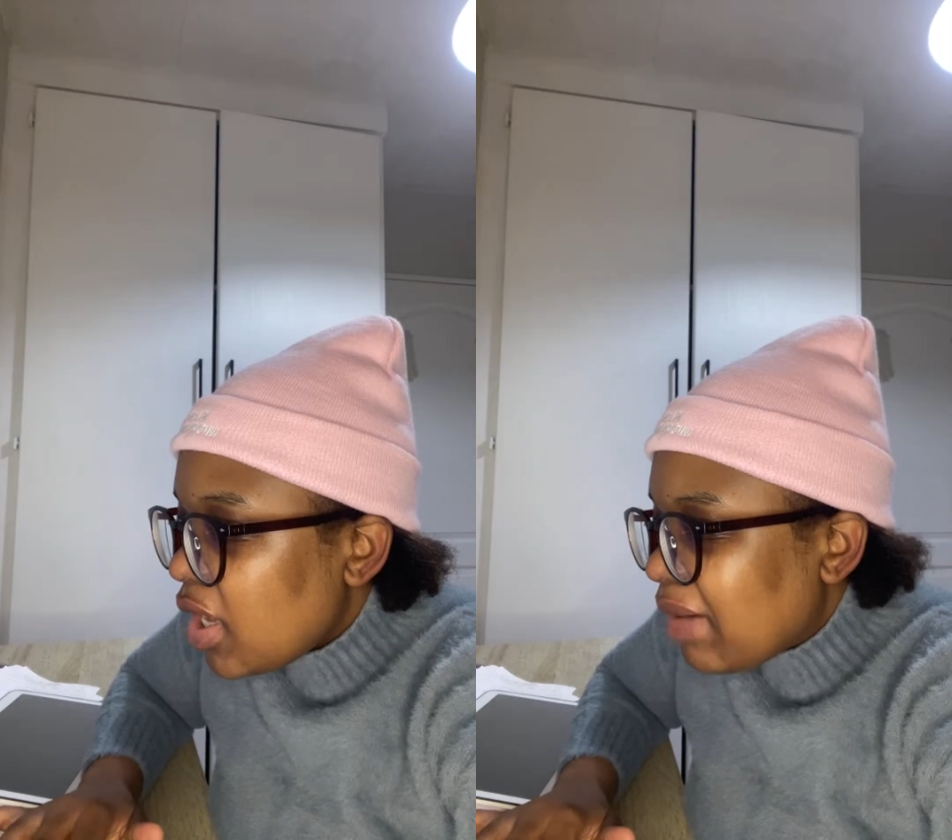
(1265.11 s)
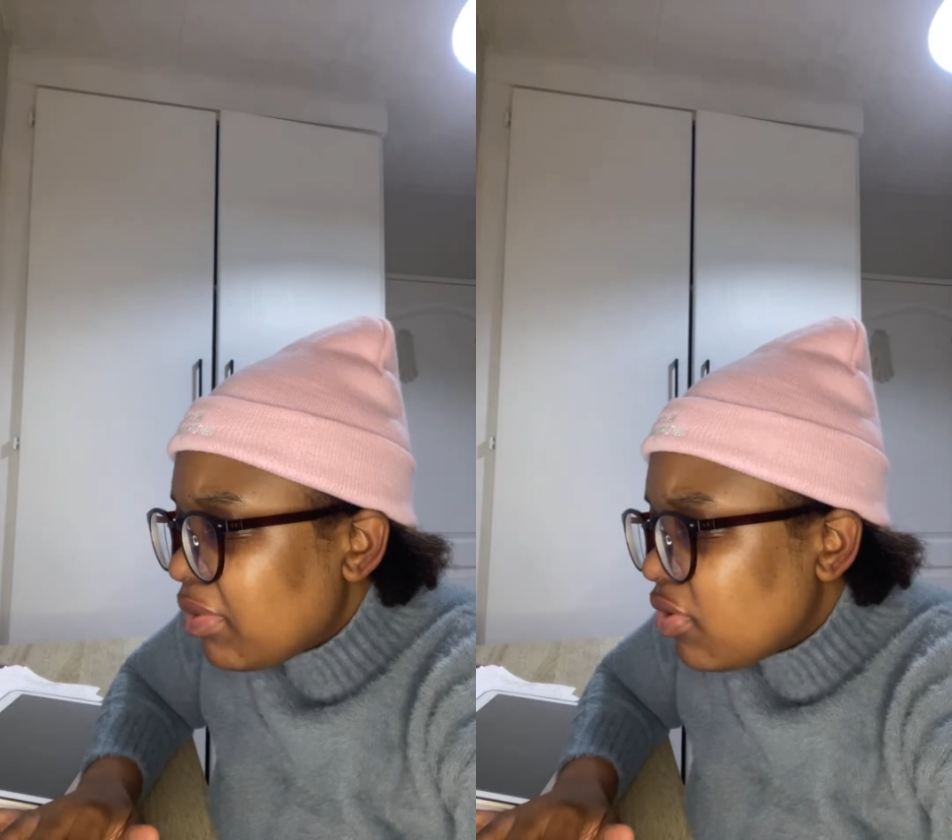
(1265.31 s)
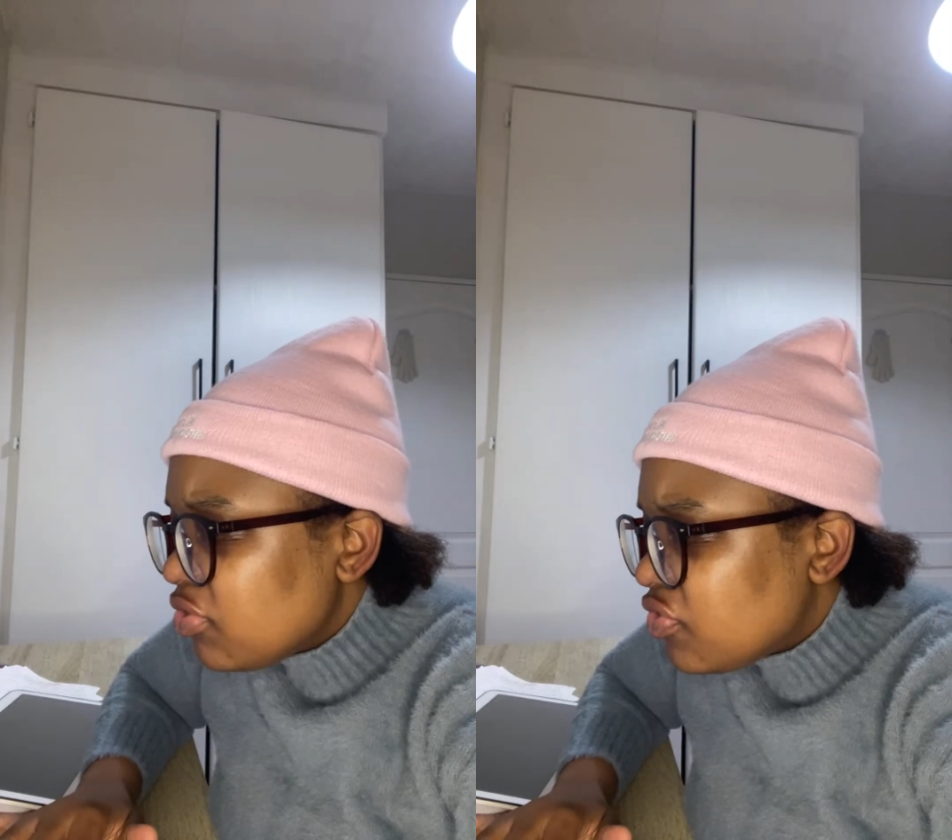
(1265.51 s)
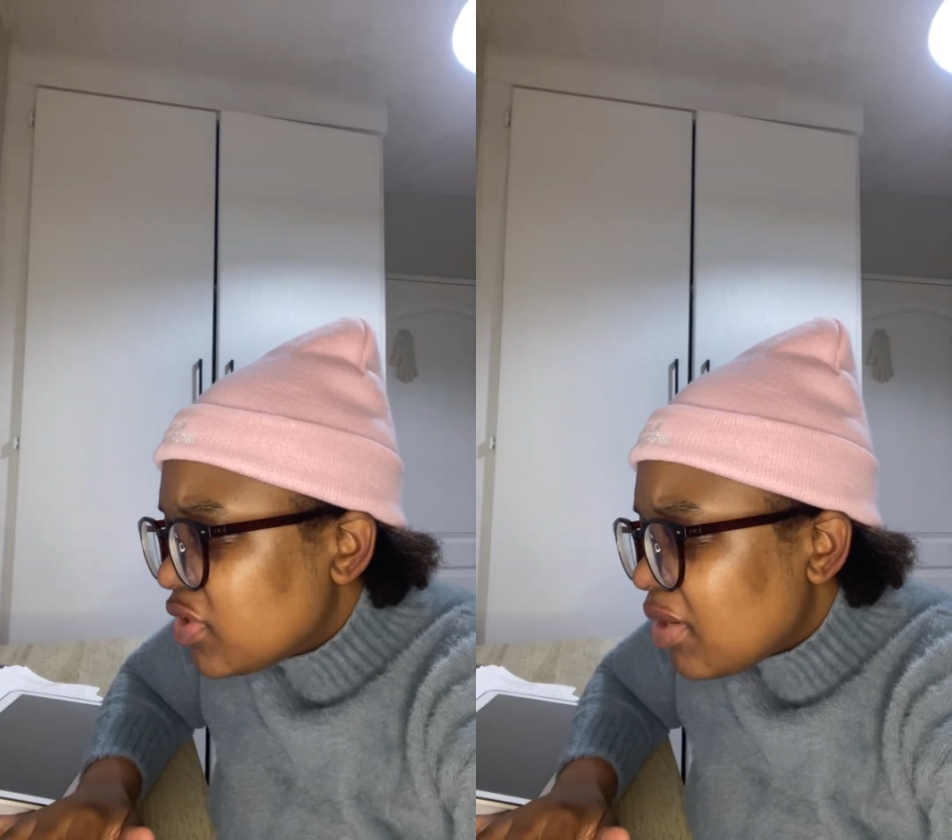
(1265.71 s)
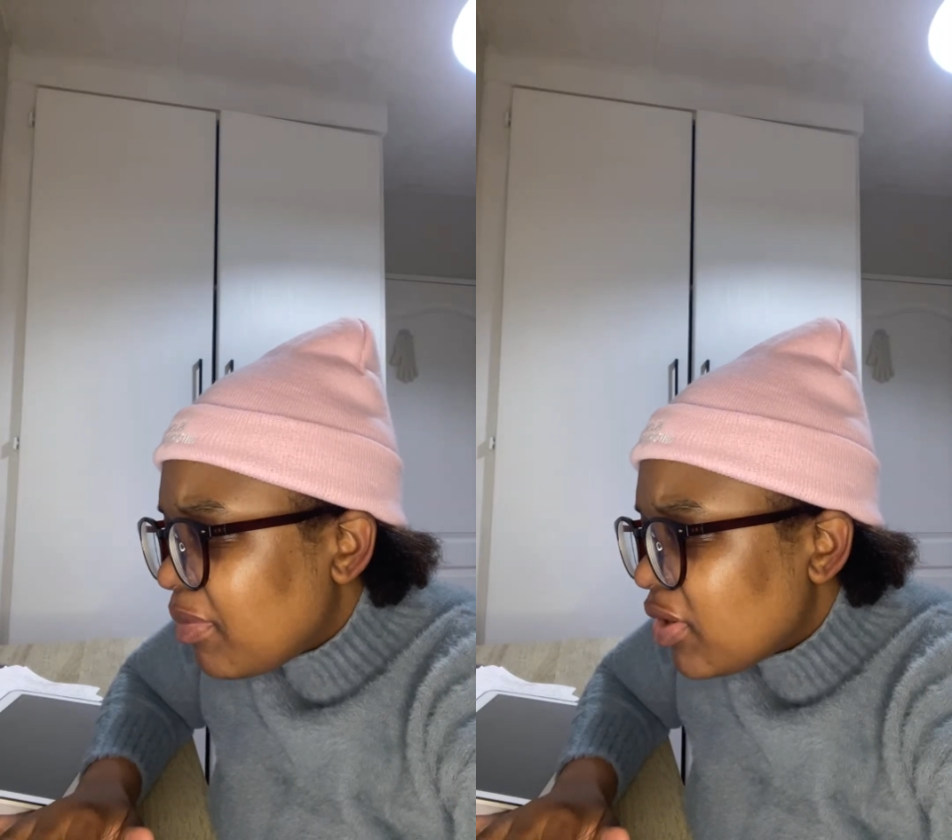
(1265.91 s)
I'm not going to
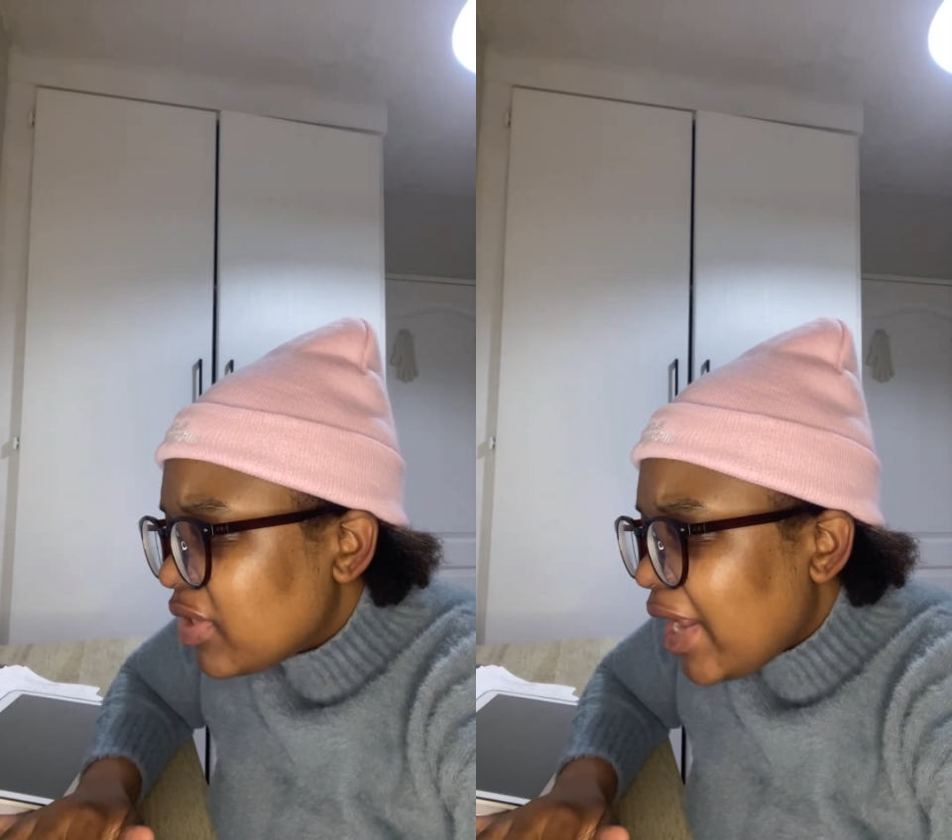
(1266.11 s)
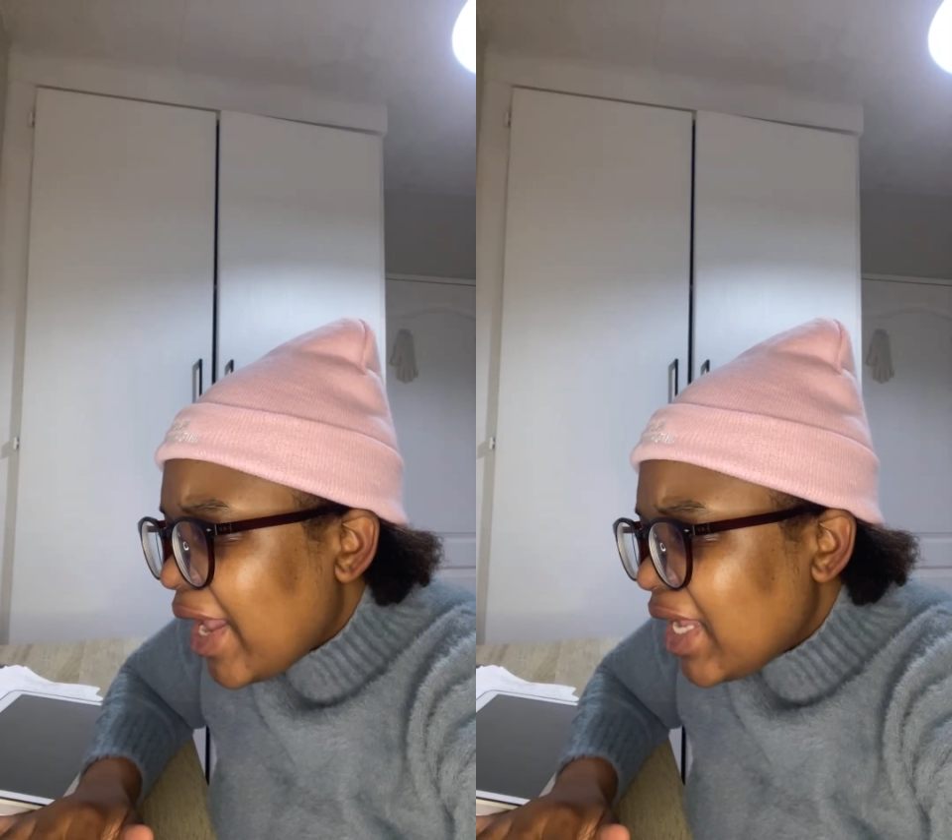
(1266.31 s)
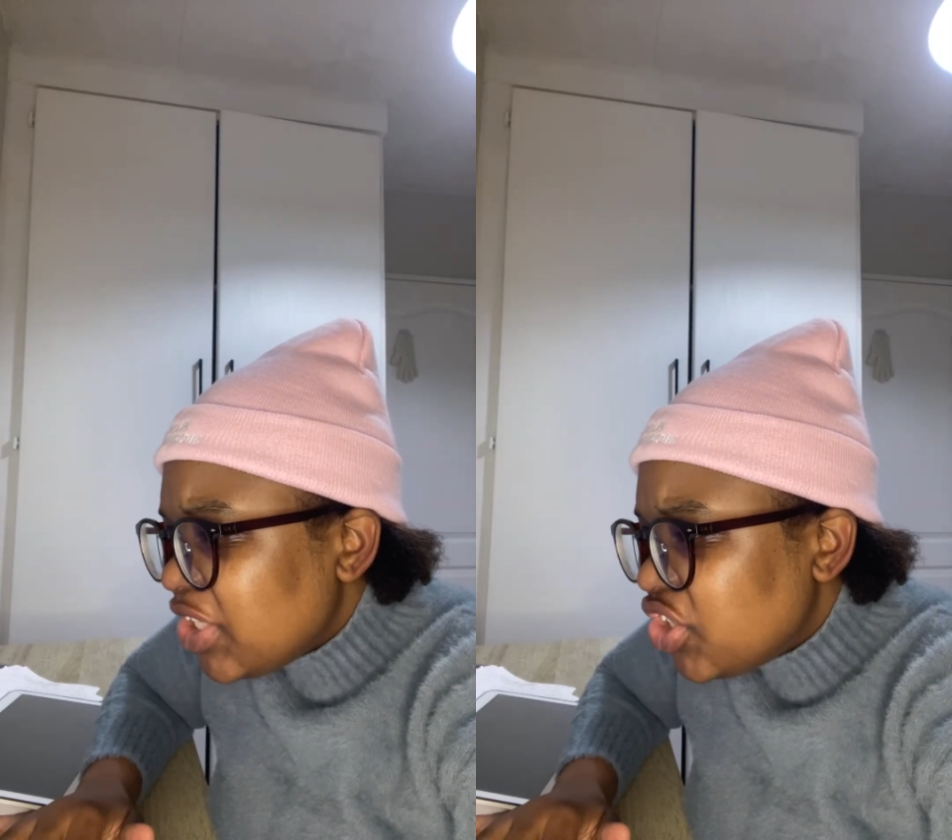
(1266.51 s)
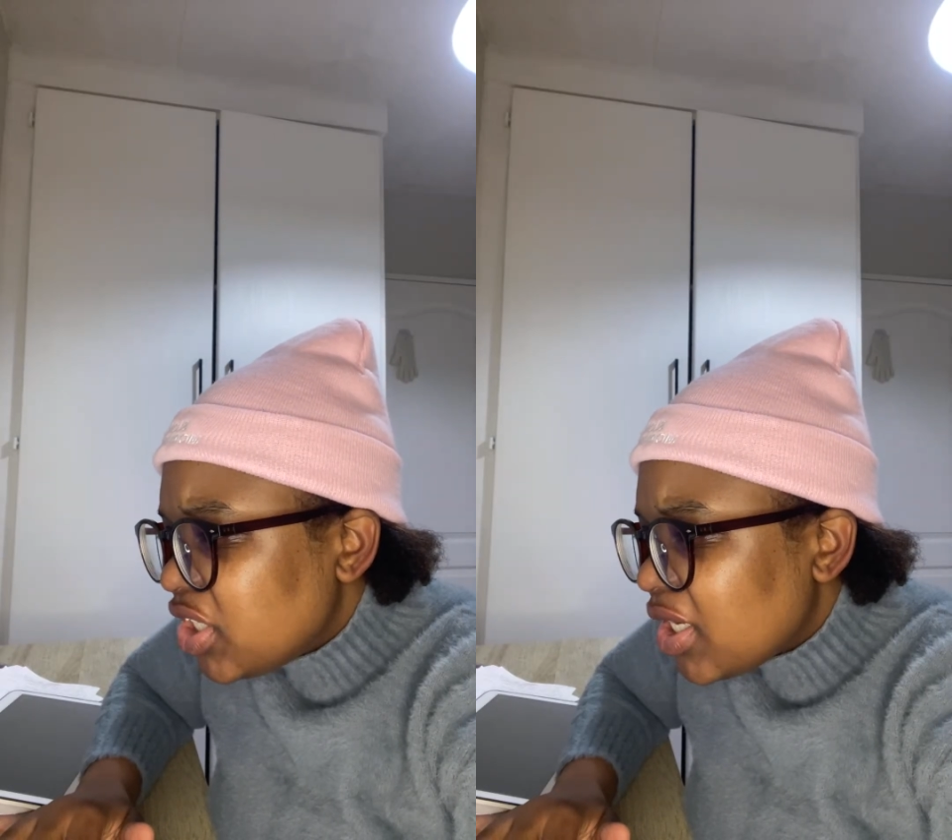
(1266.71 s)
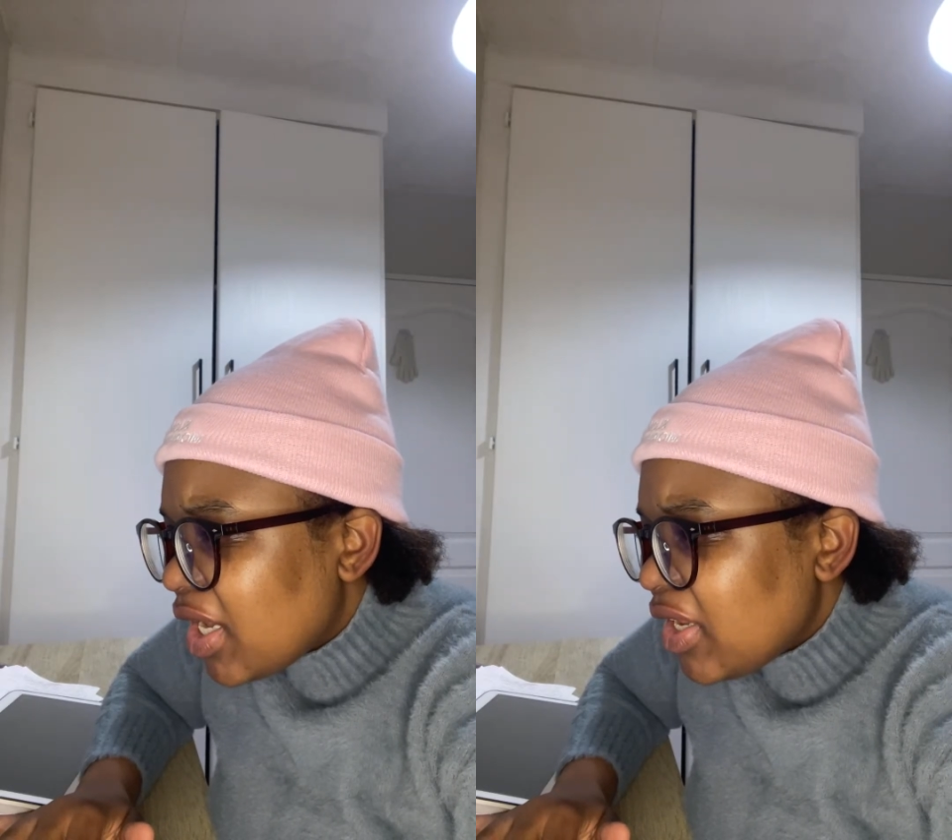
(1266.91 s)
read about aging